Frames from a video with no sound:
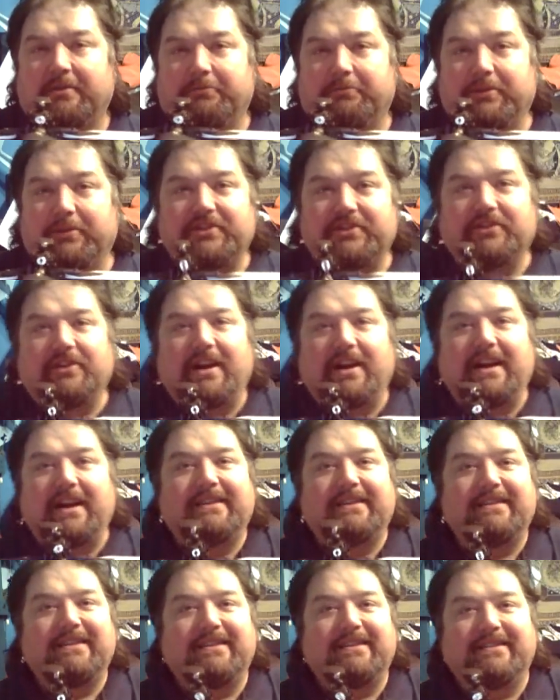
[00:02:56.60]
but your
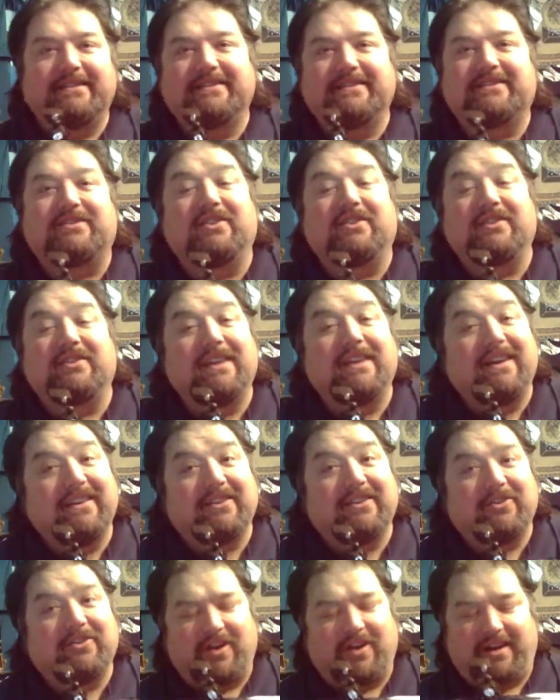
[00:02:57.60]
idea is to
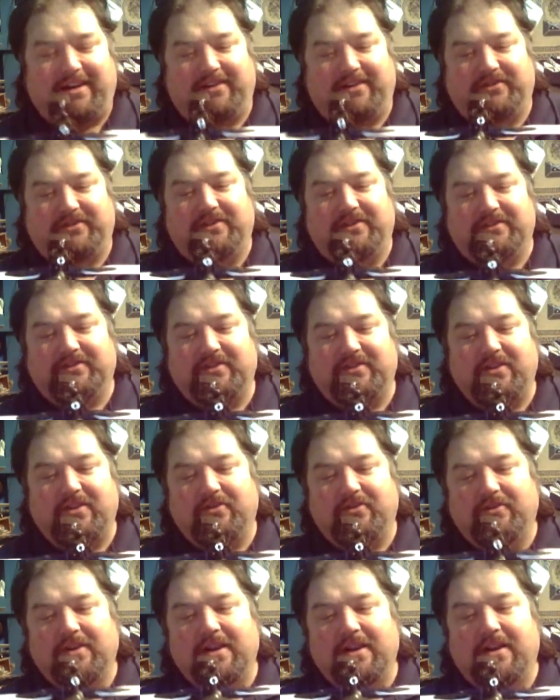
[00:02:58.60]
not crash.
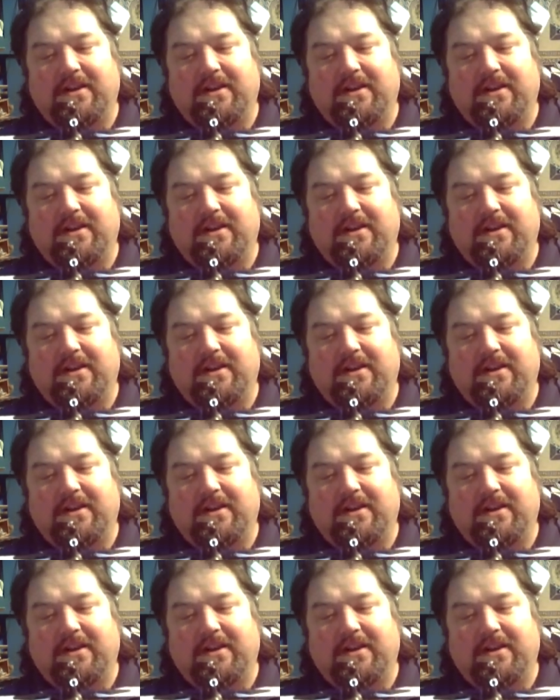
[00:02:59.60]
So